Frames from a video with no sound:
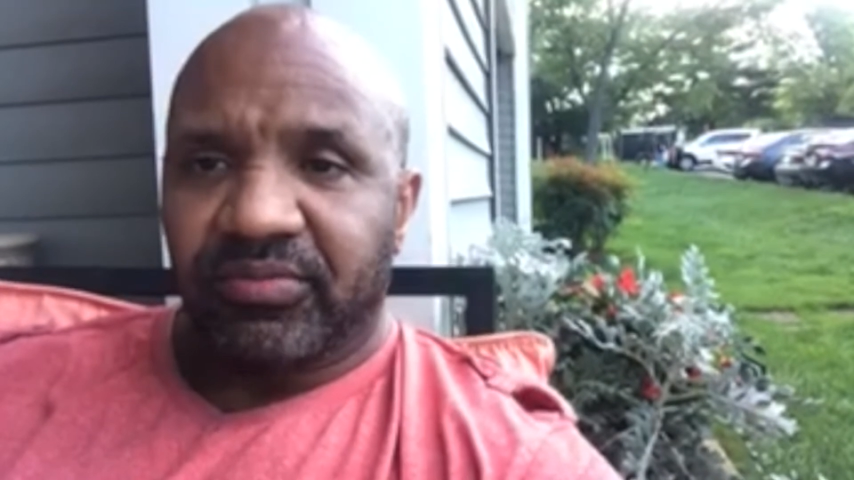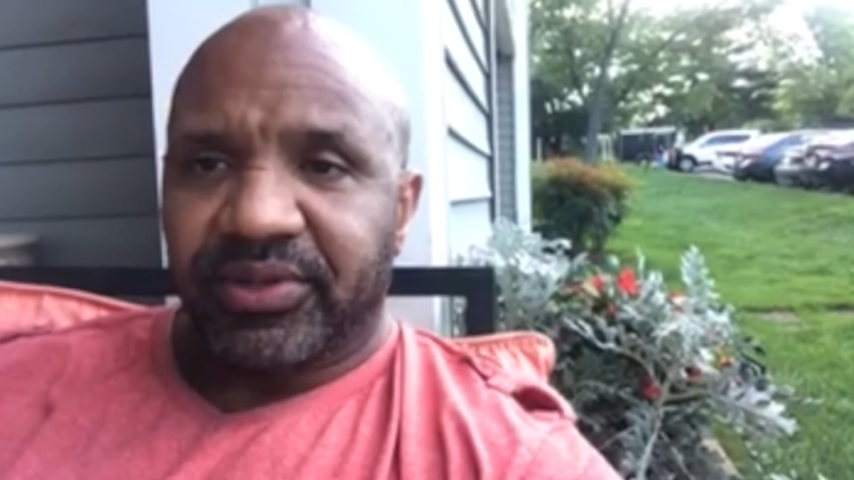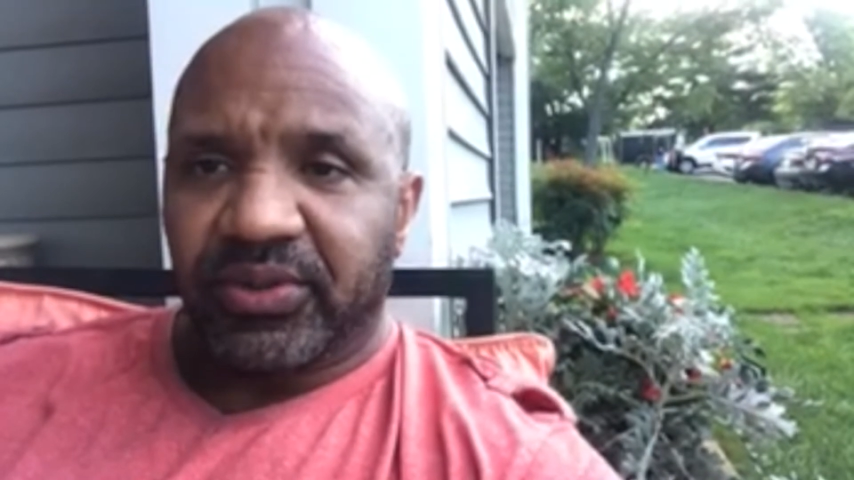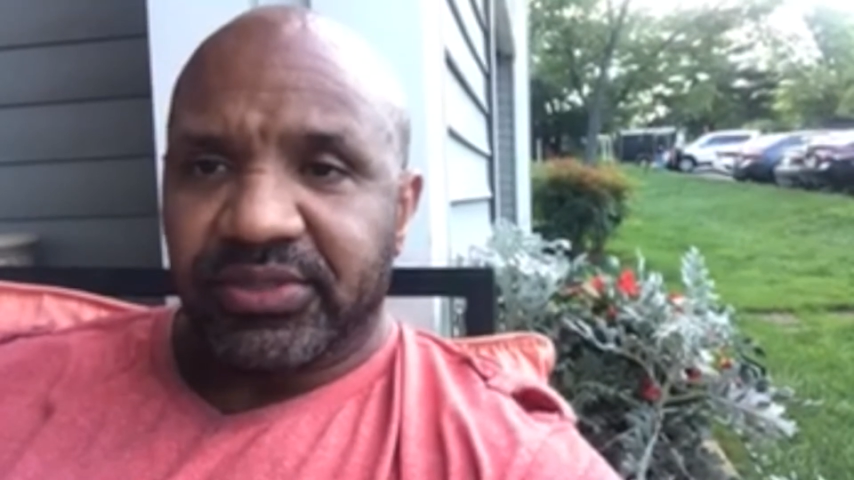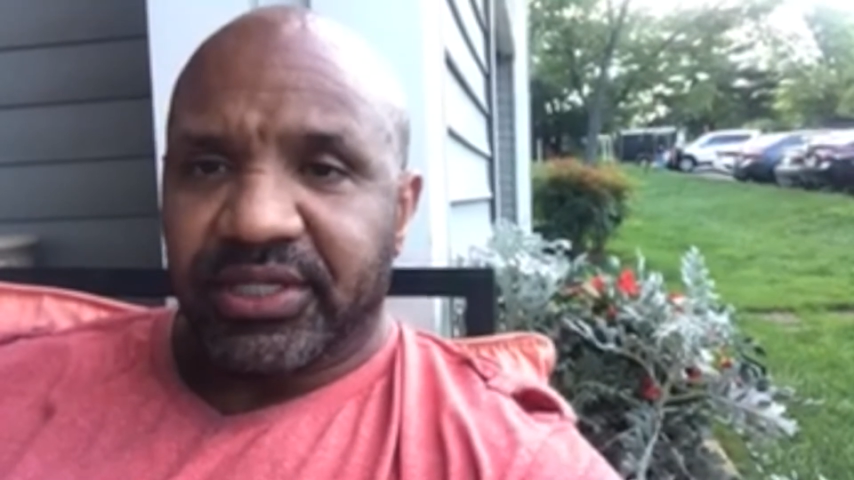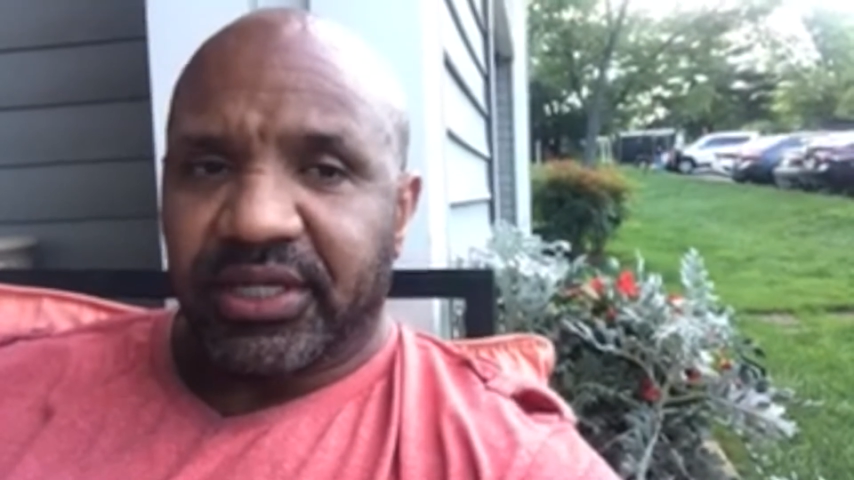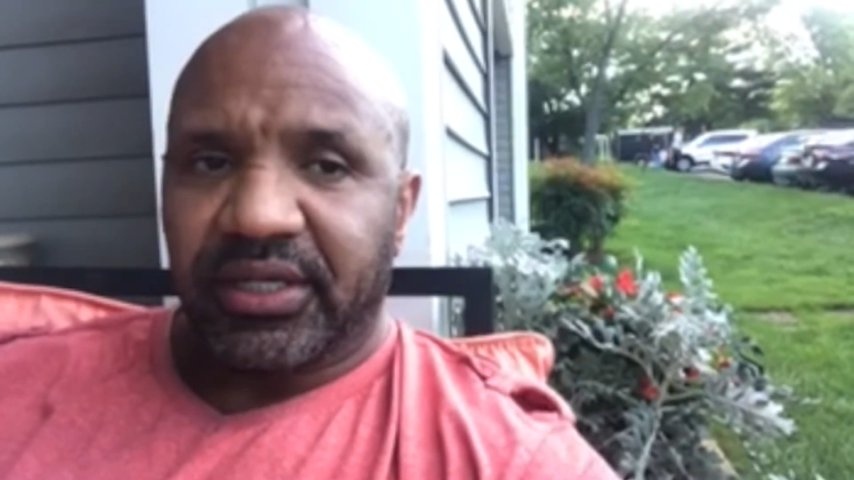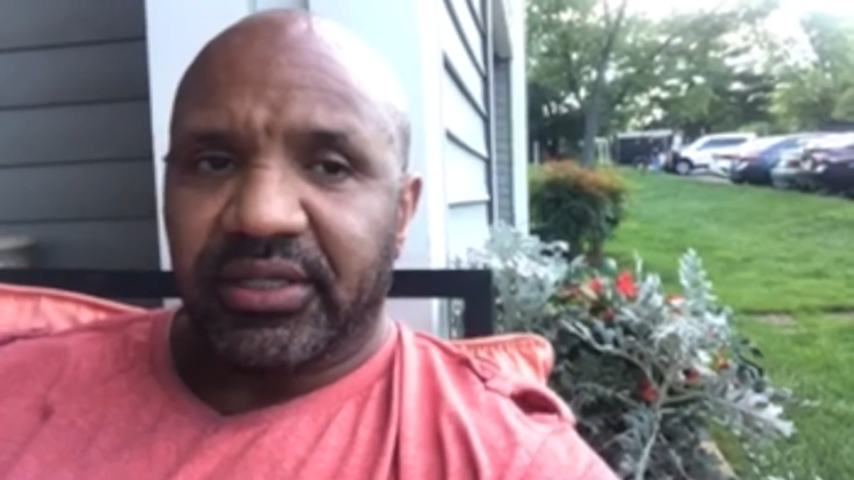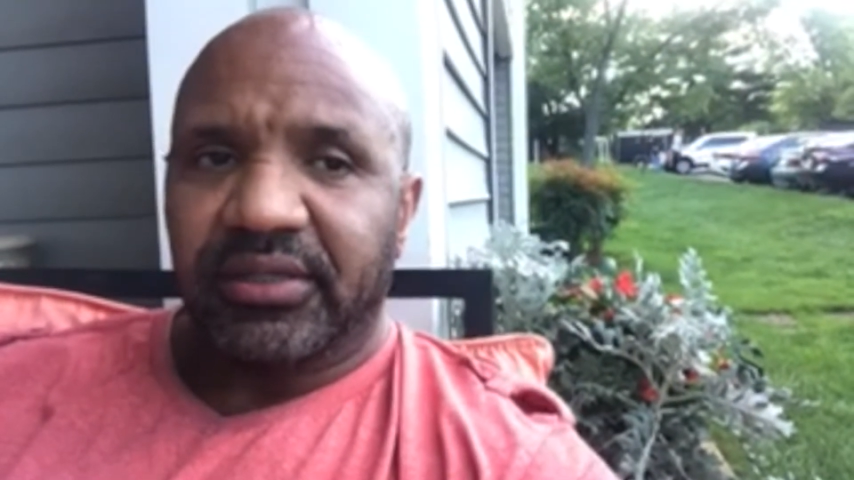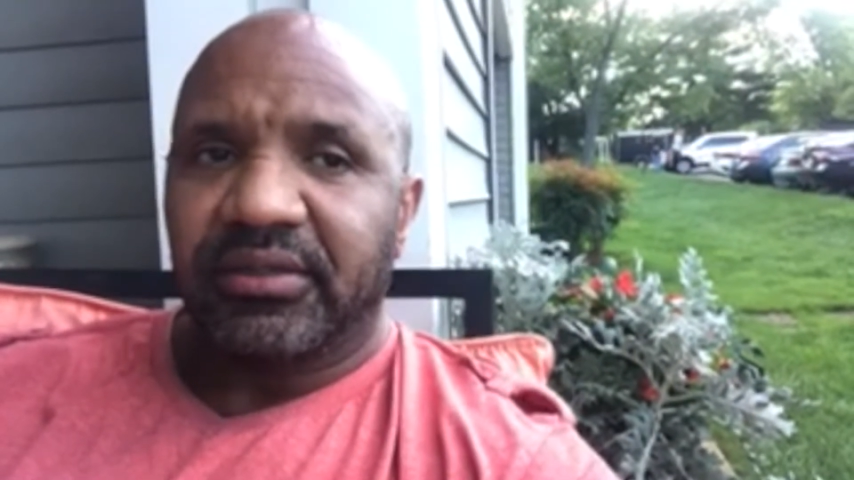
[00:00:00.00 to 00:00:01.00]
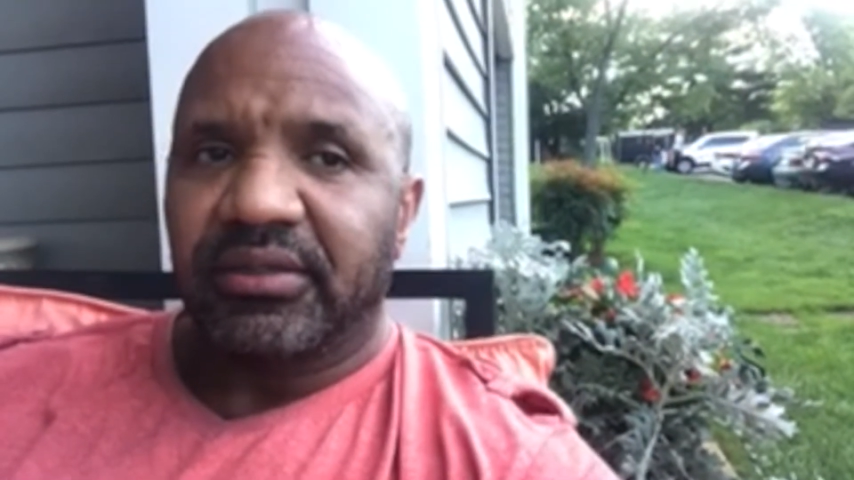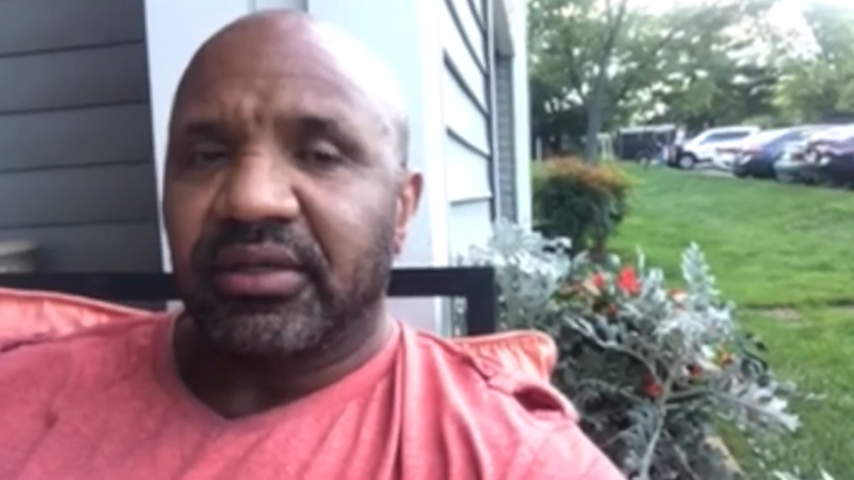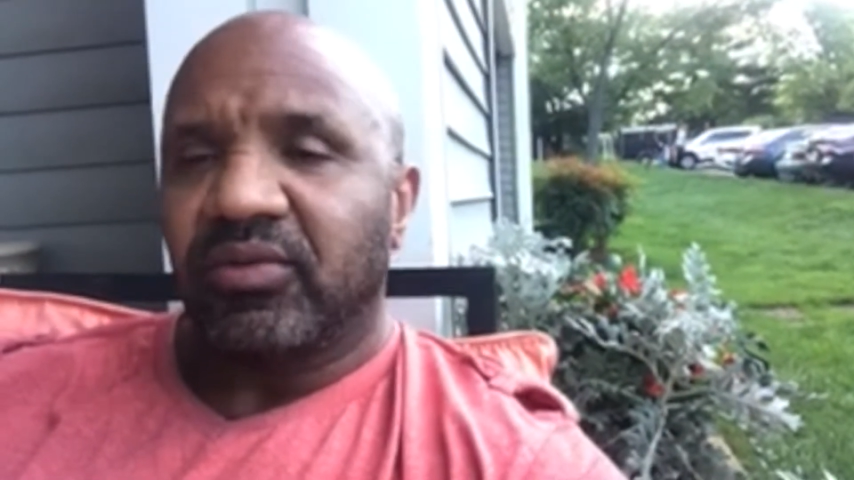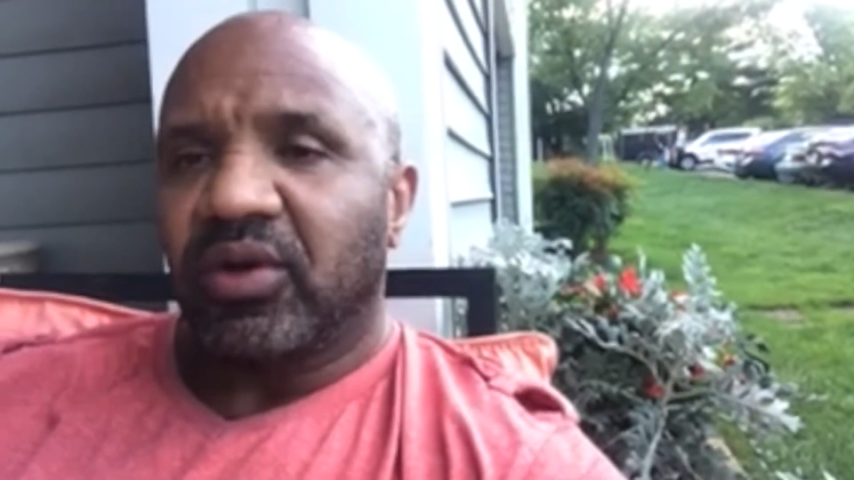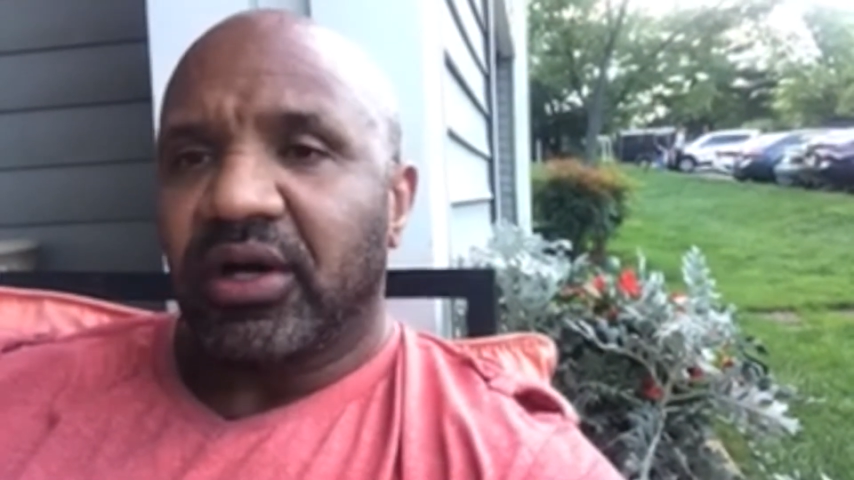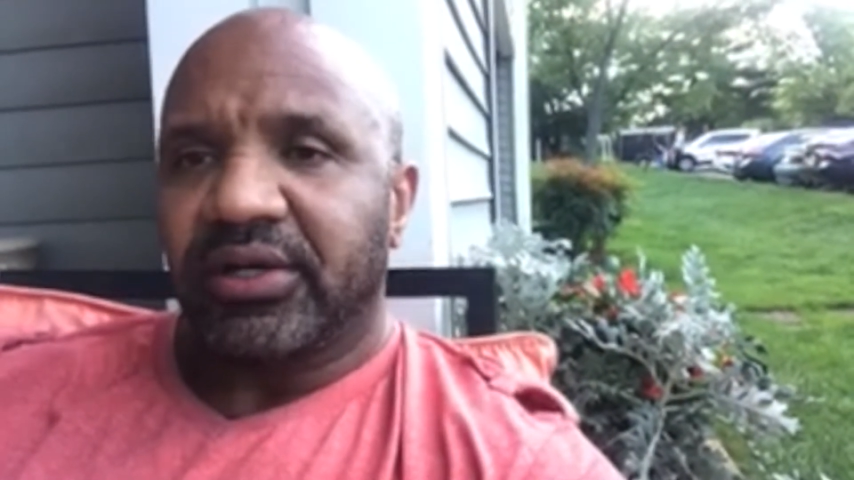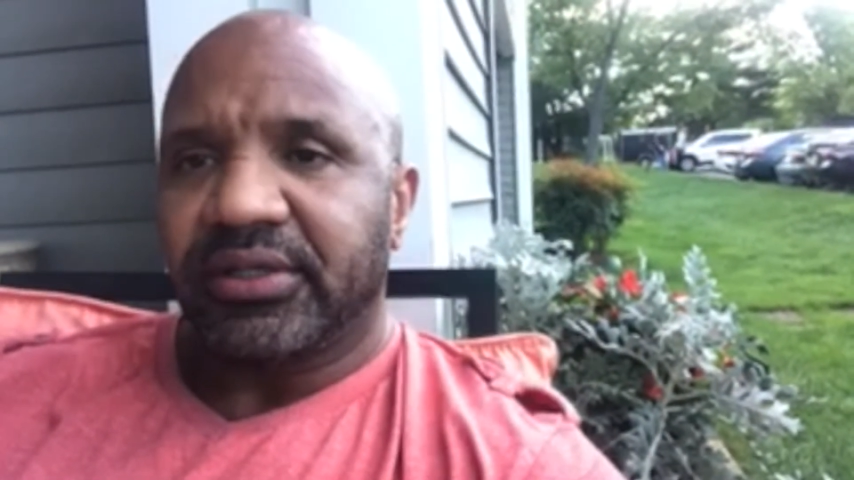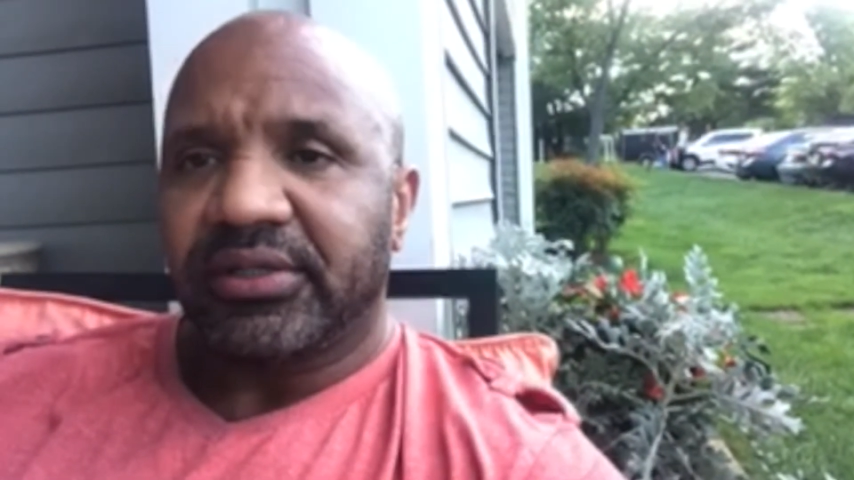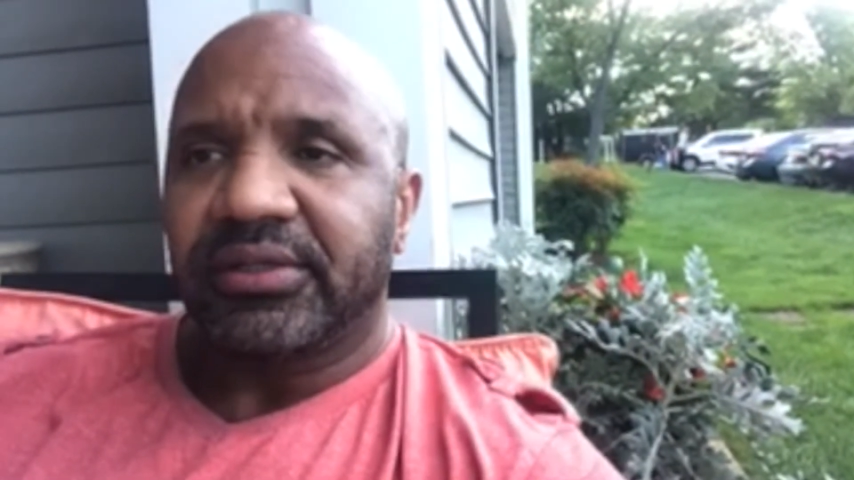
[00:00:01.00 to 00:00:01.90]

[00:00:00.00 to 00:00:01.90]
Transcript: protein and water,